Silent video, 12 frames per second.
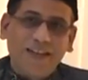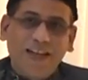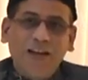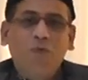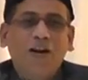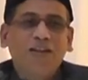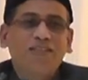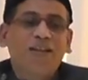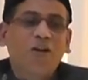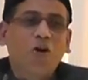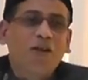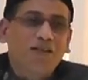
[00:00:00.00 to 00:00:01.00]
And what is
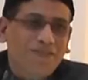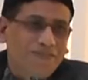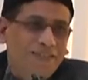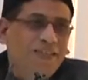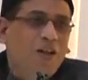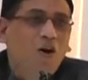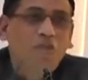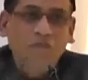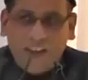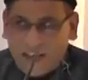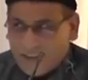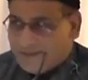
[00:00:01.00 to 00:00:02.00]
the law in the
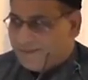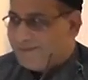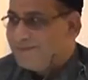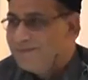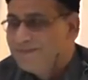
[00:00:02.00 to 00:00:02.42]
offing?